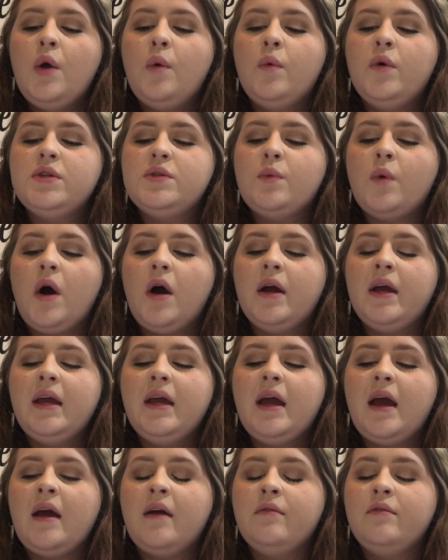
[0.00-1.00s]
was
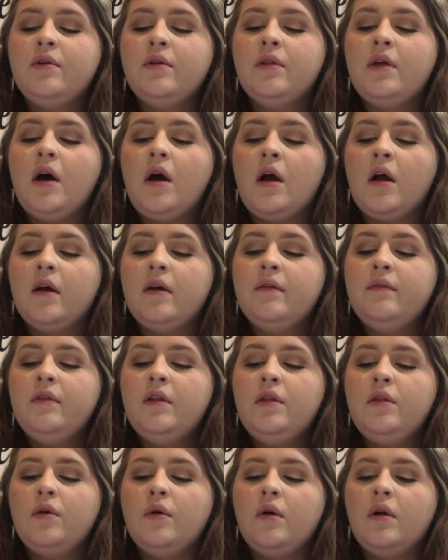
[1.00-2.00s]
walking after the Ark of
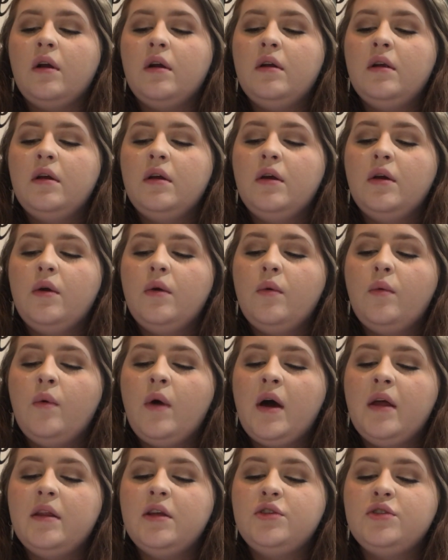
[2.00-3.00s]
the Lord,
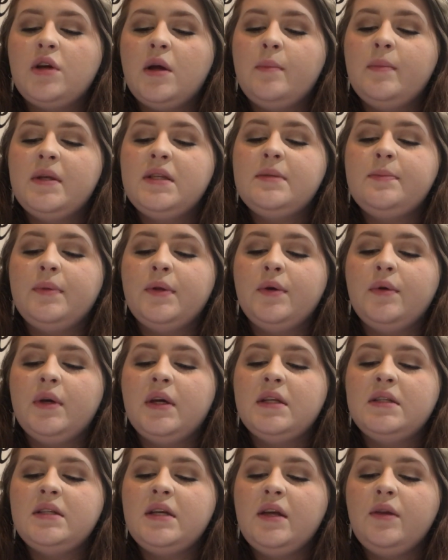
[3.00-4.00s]
while the trumpets blew
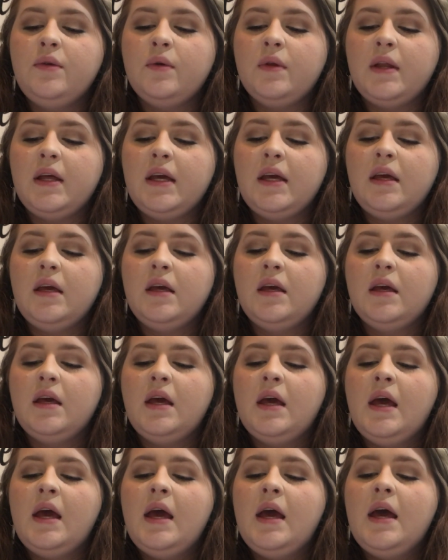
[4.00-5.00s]
continually.
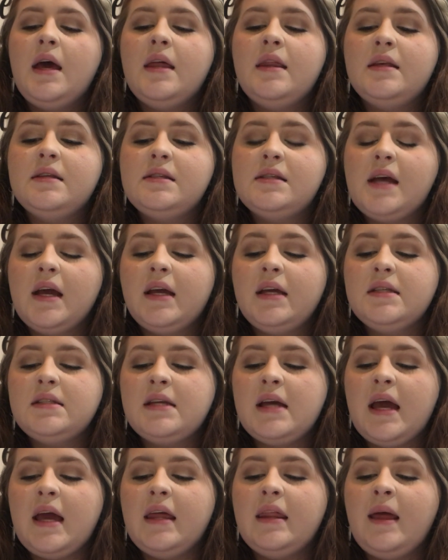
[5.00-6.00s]
And the second
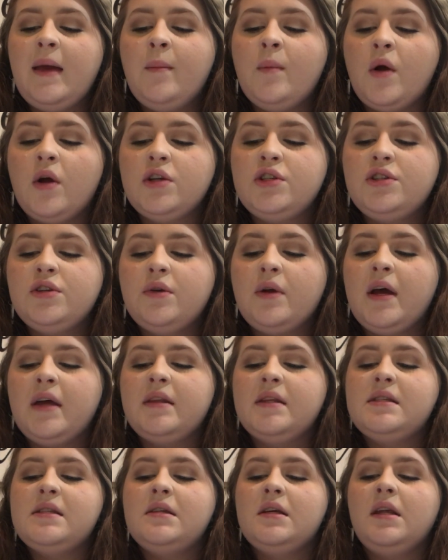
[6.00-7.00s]
day they marched
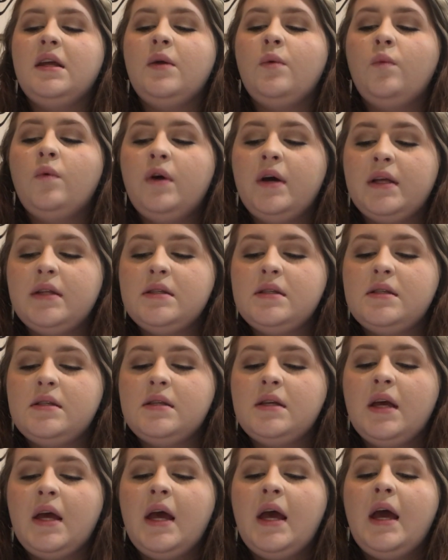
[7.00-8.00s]
around the city
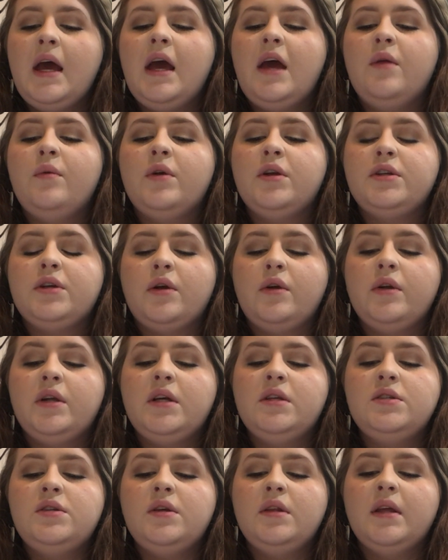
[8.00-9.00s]
once and returned
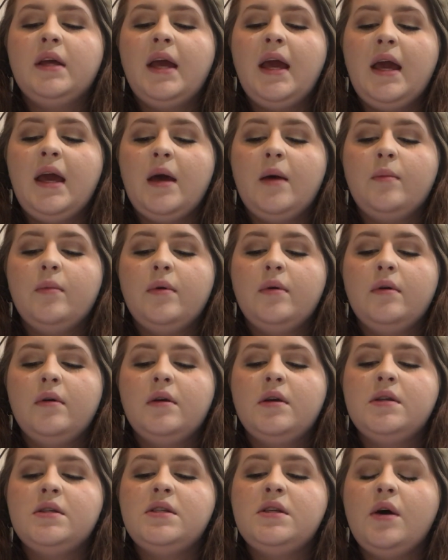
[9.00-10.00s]
into the camp.
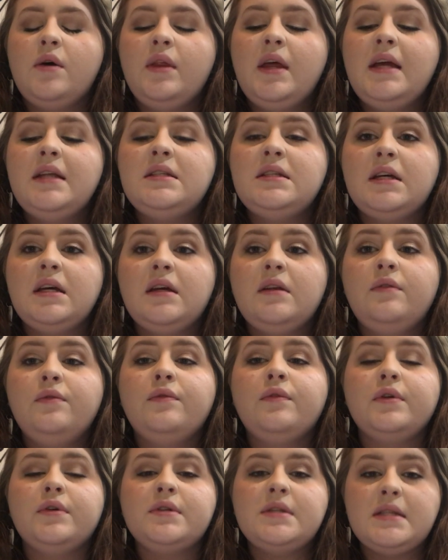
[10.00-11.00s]
So they did
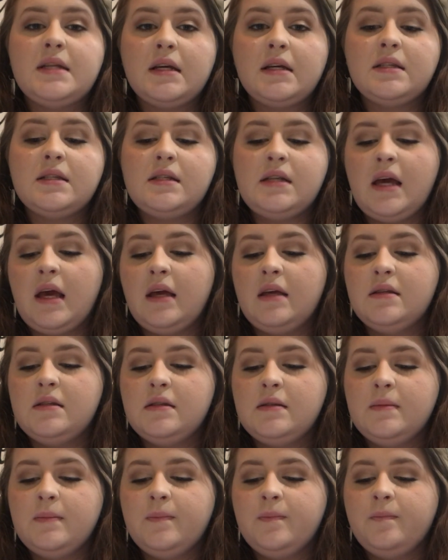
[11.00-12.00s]
for 6
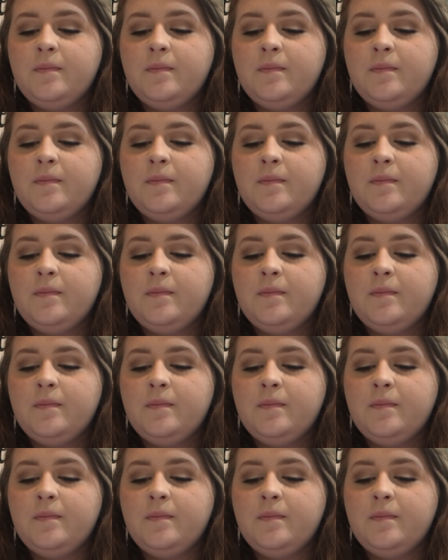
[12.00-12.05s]
days.